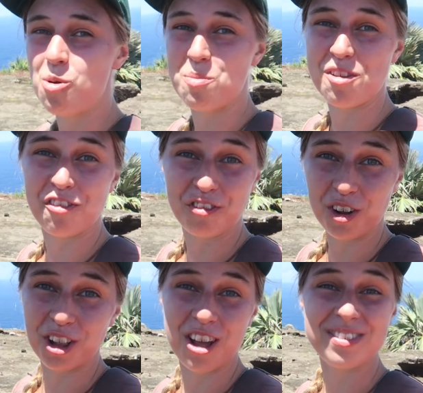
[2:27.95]
will be
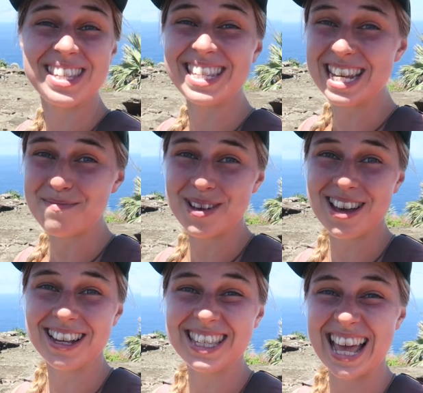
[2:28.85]
full of
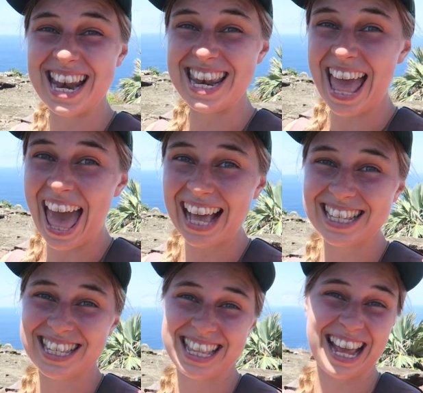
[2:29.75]
seabirds, their
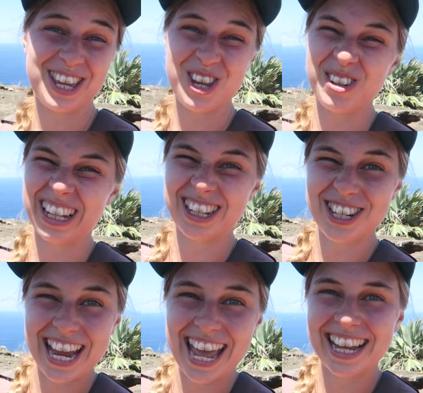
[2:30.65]
nests and their cute little
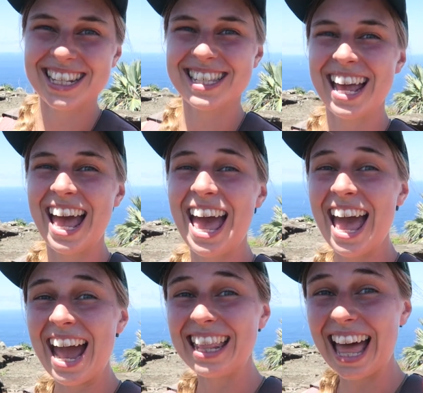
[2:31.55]
chicks.
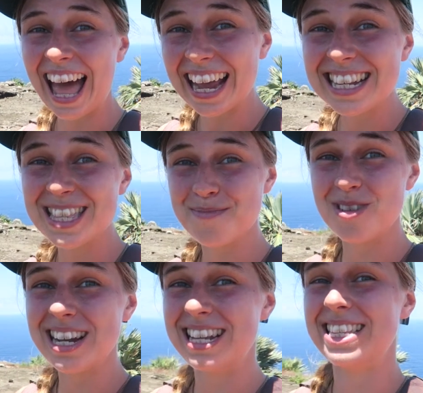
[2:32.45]
And at the height of the
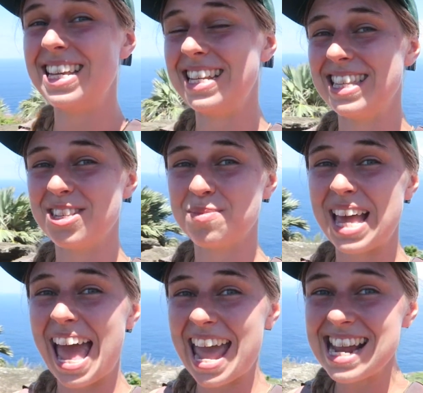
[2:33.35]
breeding season, there's up
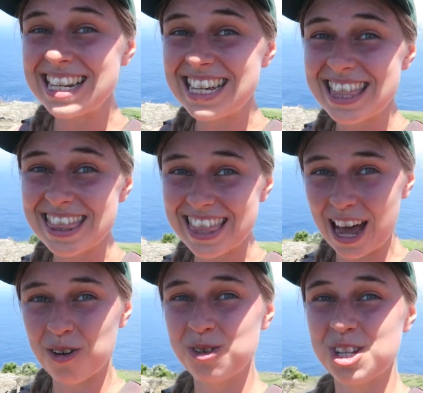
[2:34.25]
to
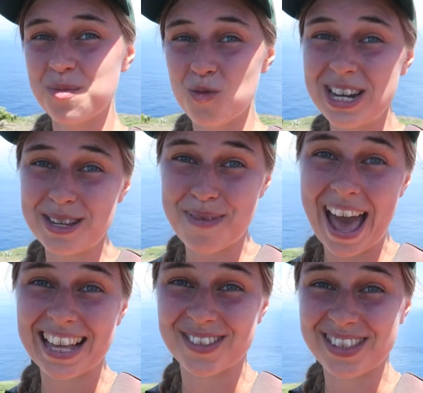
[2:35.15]
80,000 breeding
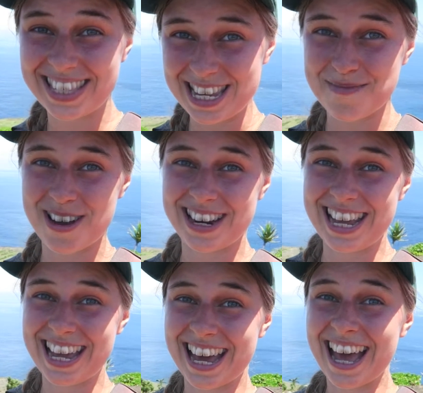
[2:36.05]
pairs of seabird
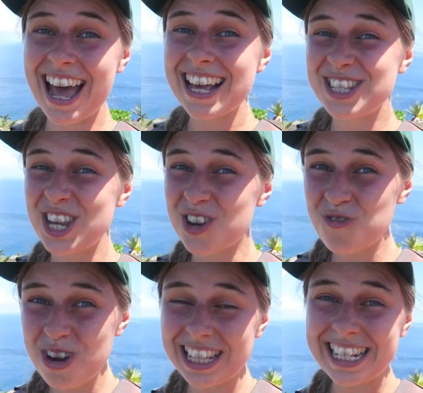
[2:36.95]
here. So you
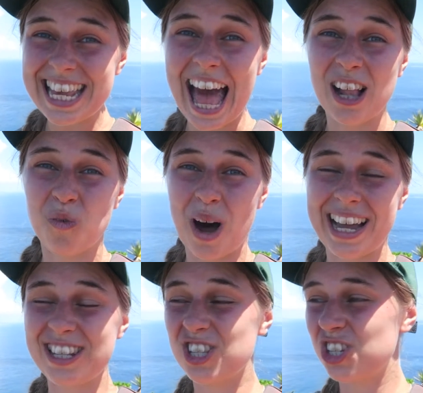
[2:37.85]
can really tell
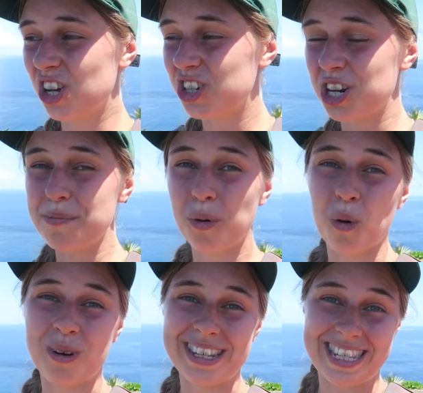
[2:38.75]
why it's such an
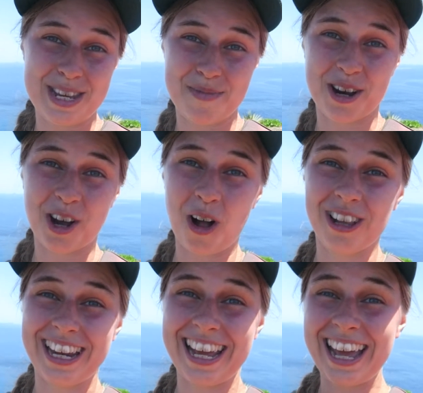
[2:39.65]
important seabird
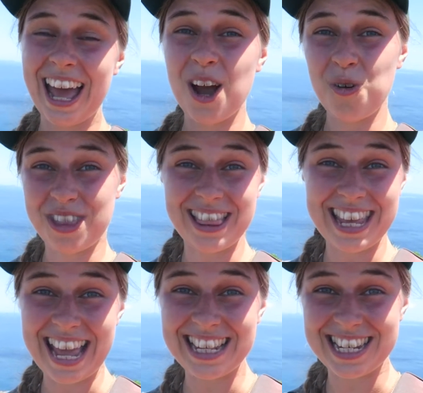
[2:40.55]
colony within
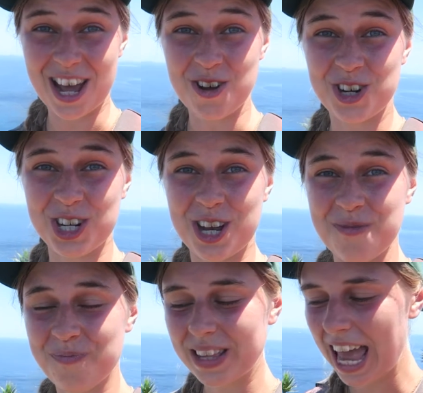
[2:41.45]
the Indian
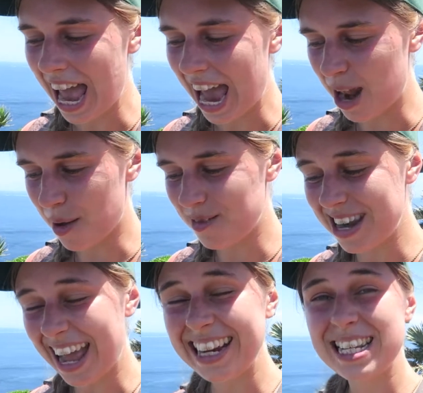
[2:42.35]
Ocean. And about
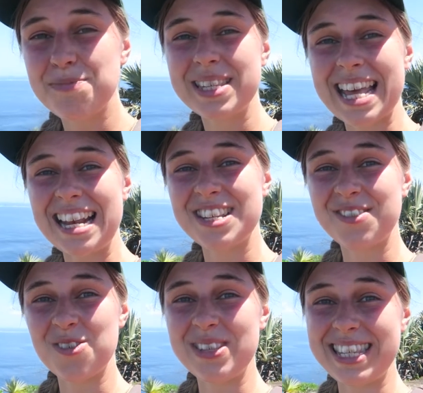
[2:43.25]
90%
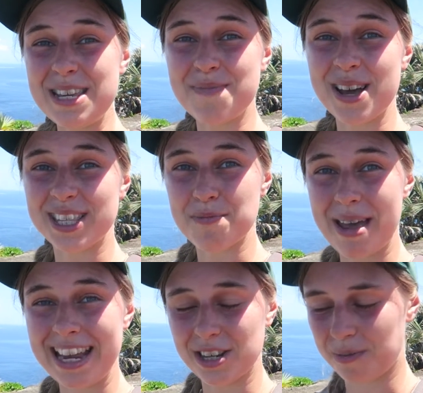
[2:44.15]
of those seabirds are
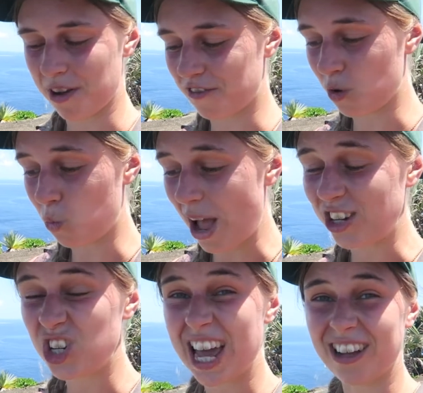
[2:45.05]
made up of the
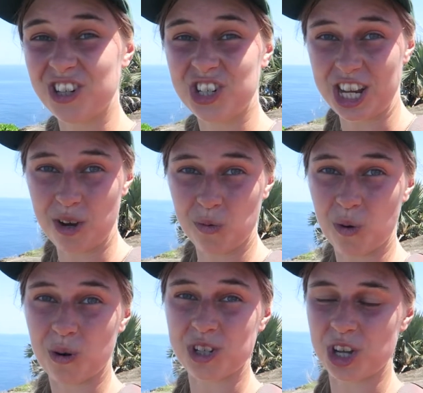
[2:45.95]
wedge-tailed
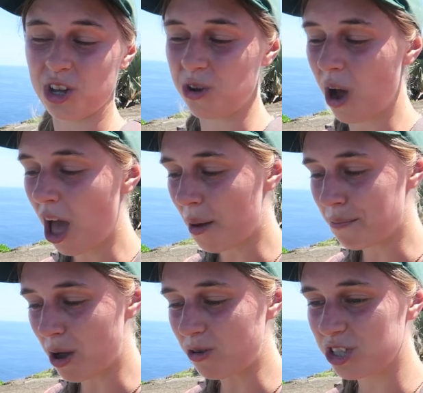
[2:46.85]
shearwater, who
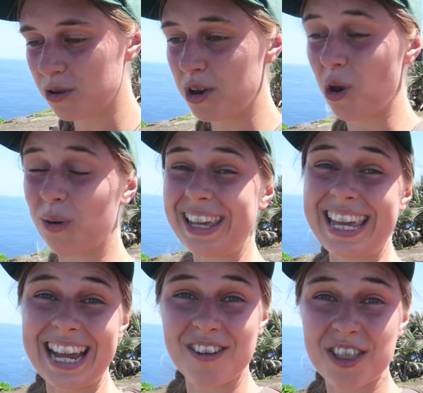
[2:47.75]
most of them are not
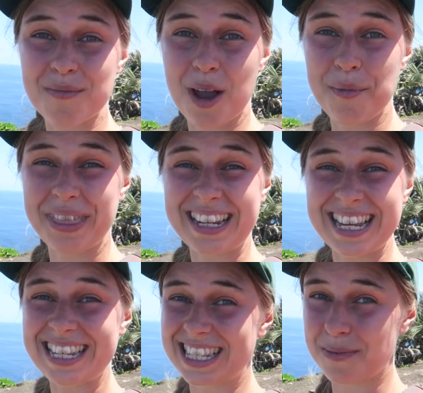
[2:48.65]
here at the moment. They
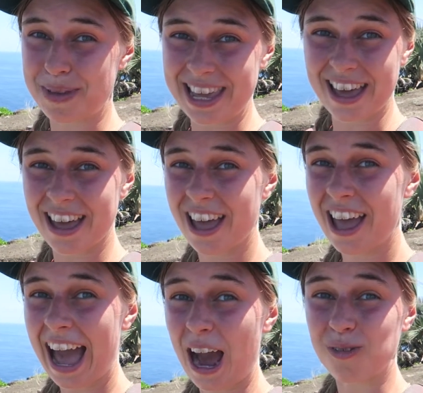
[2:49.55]
did disappear
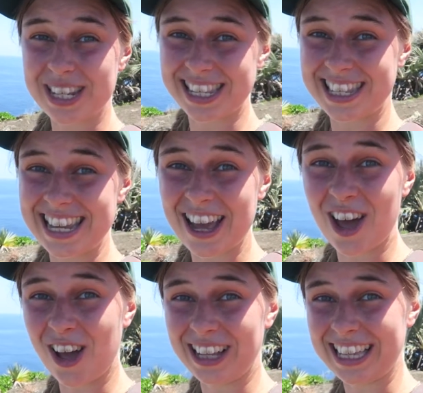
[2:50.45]
out to sea
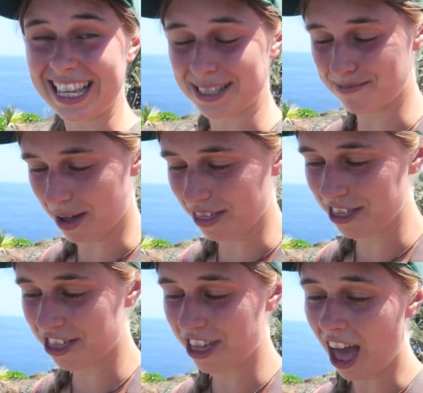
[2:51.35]
earlier this
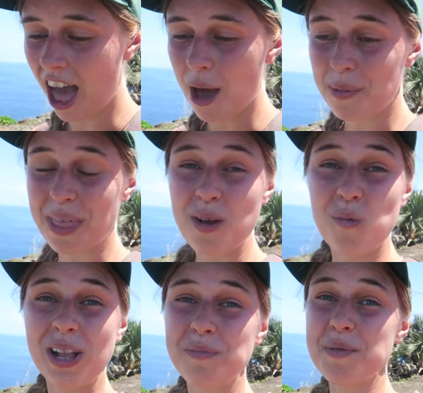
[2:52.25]
month, but they
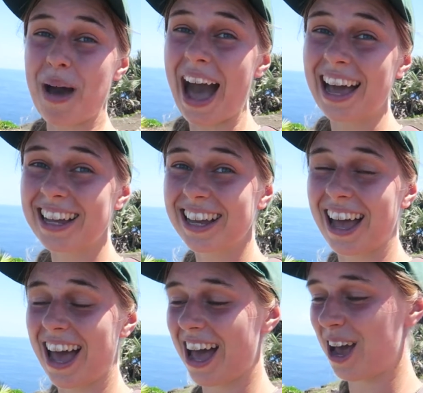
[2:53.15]
will be
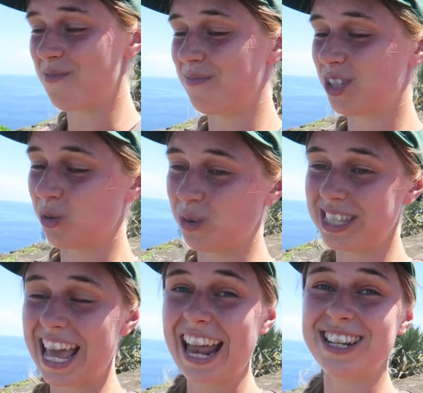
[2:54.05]
back
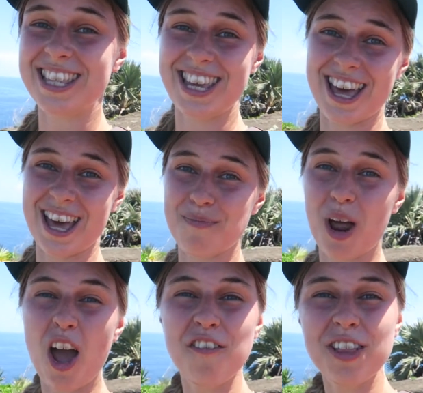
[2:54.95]
towards the end of the year.
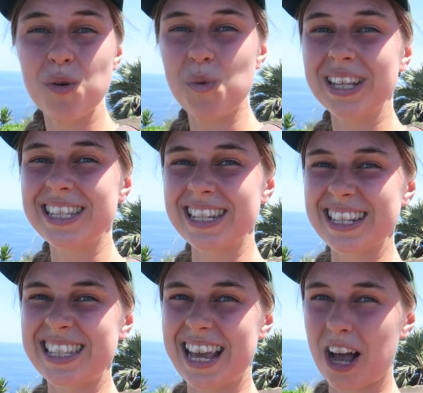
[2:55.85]
But hopefully we will
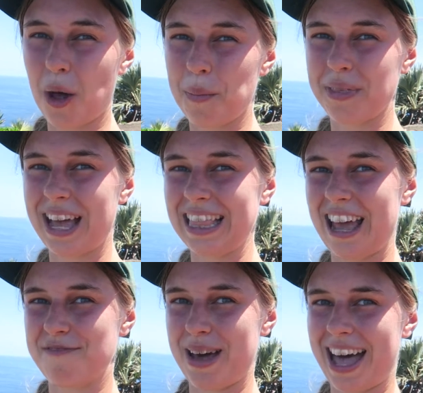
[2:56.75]
still see a couple that are
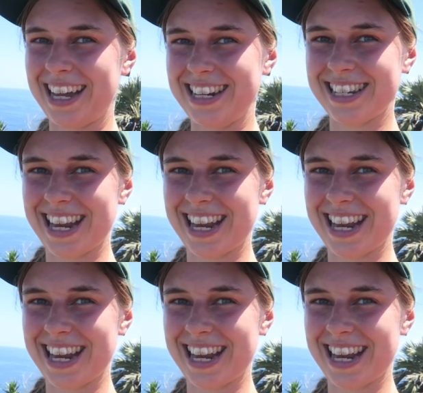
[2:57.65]
left behind